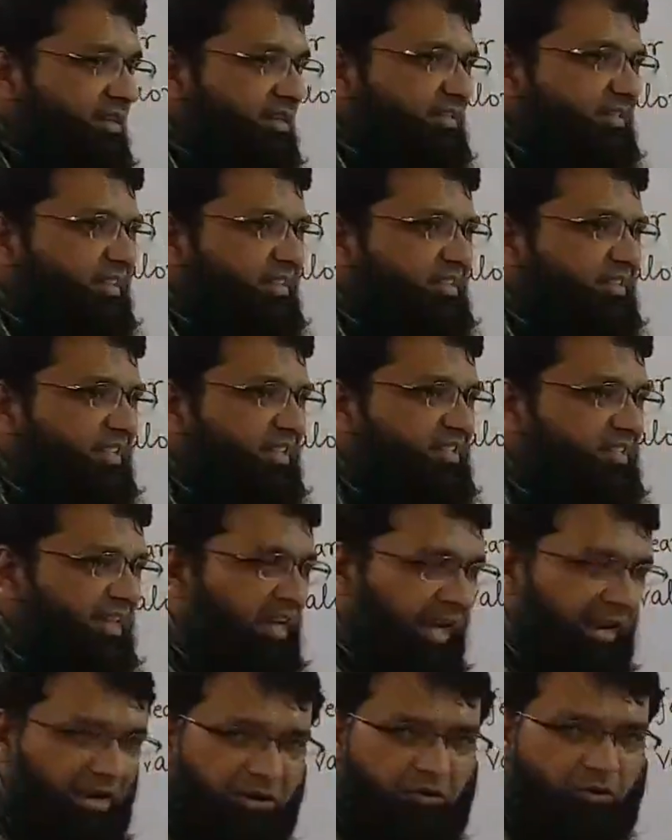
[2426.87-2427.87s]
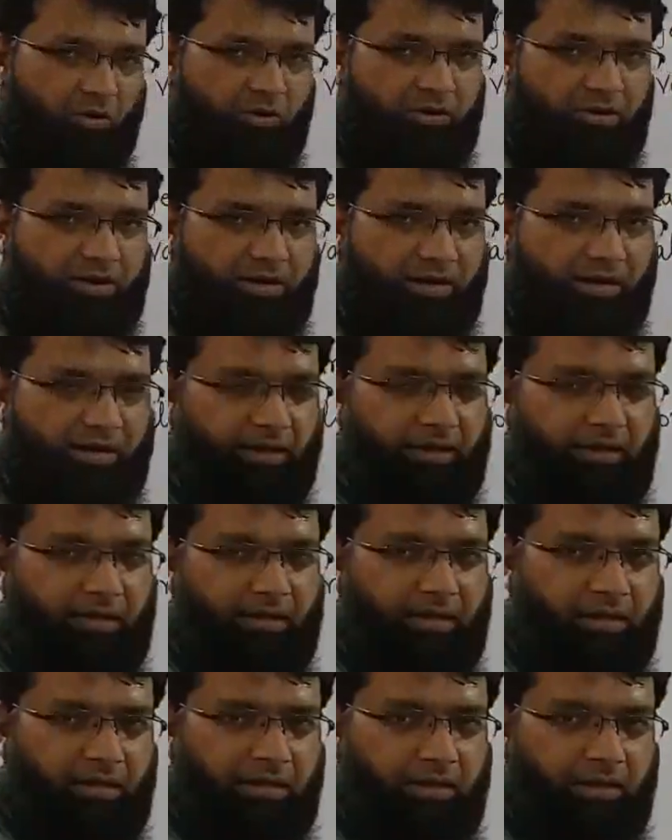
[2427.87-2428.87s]
is a scalar quantity.
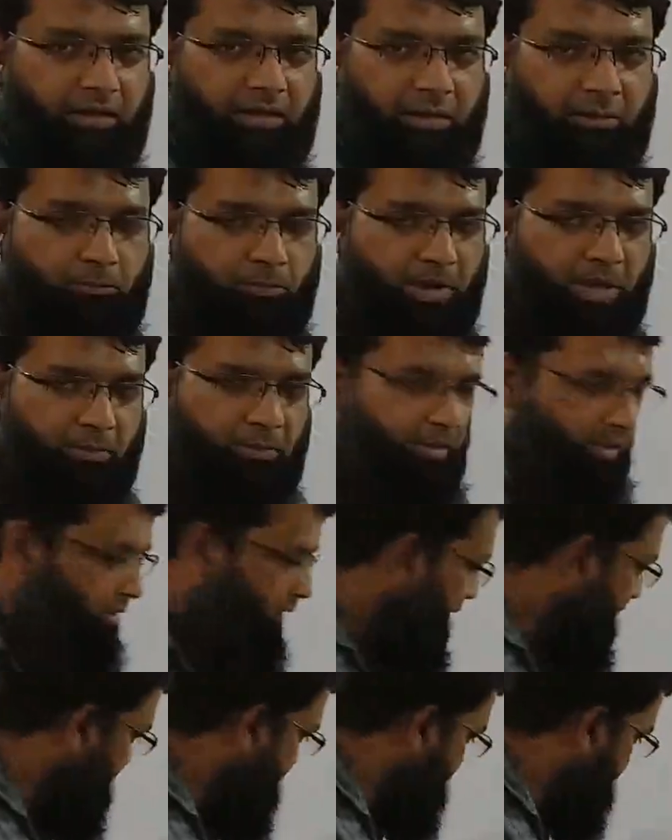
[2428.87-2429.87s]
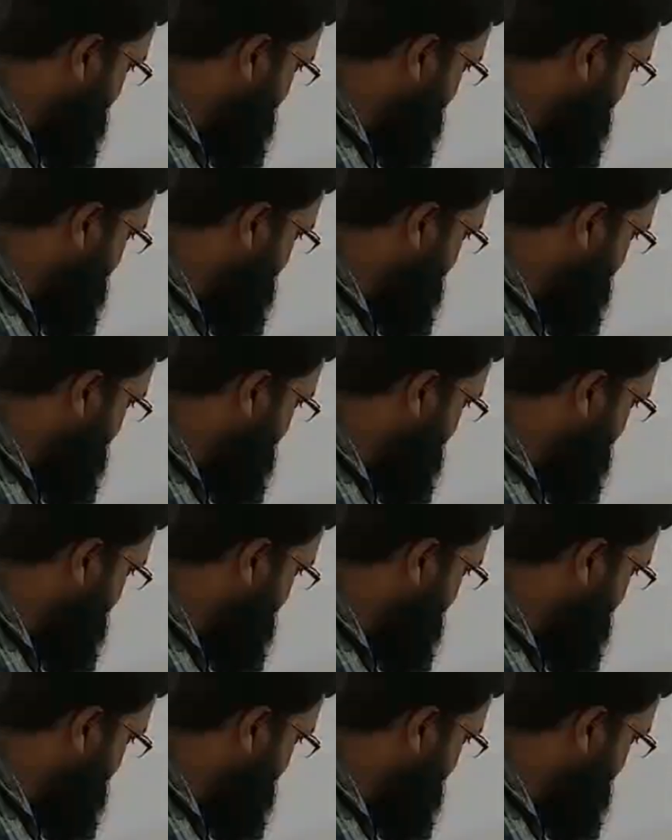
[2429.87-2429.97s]
Maybe on